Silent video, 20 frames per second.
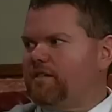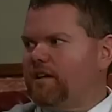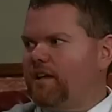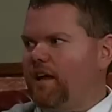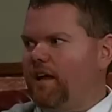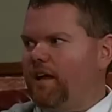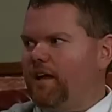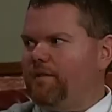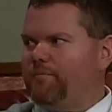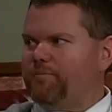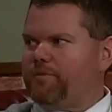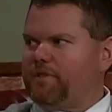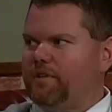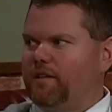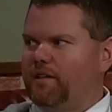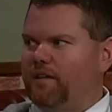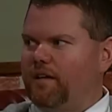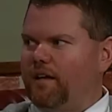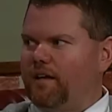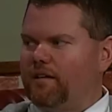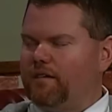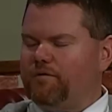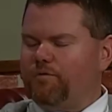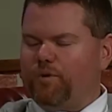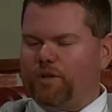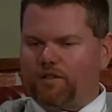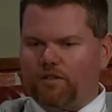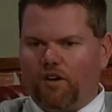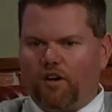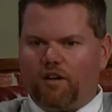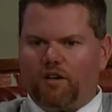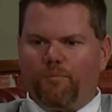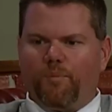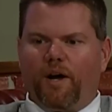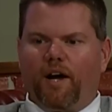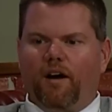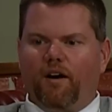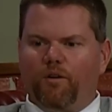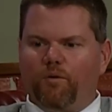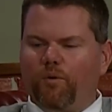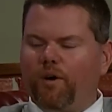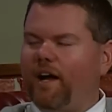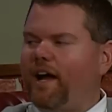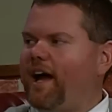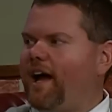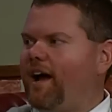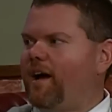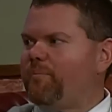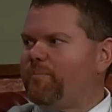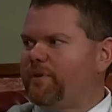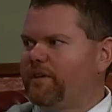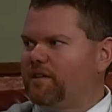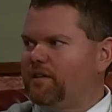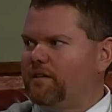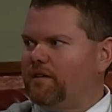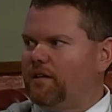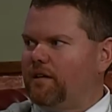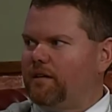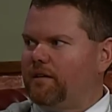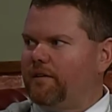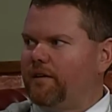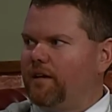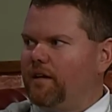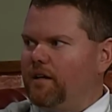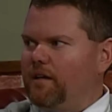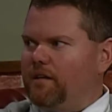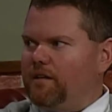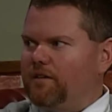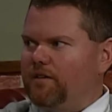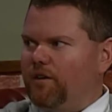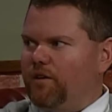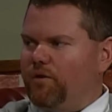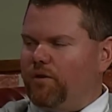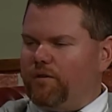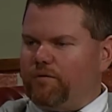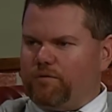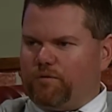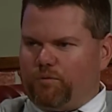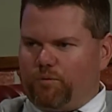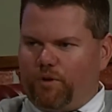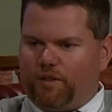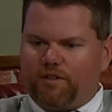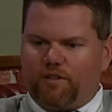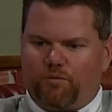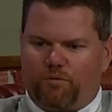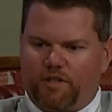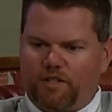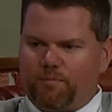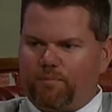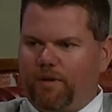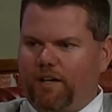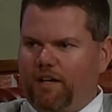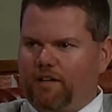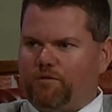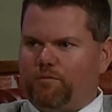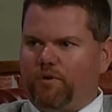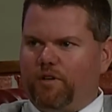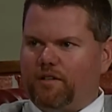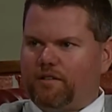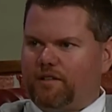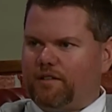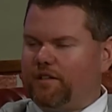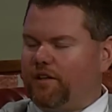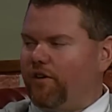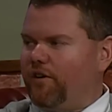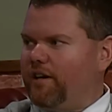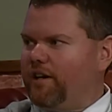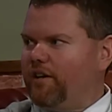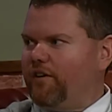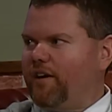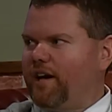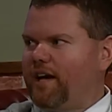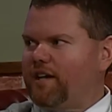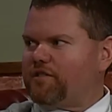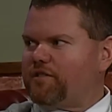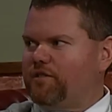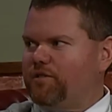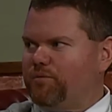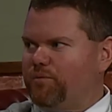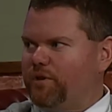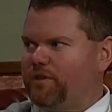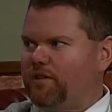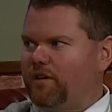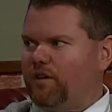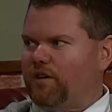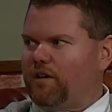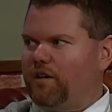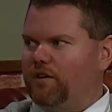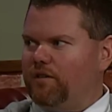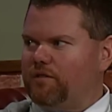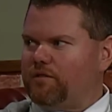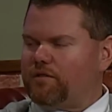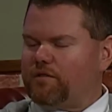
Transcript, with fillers: and games, and and we talk about what happened and you know what the response was and their interaction with their coach.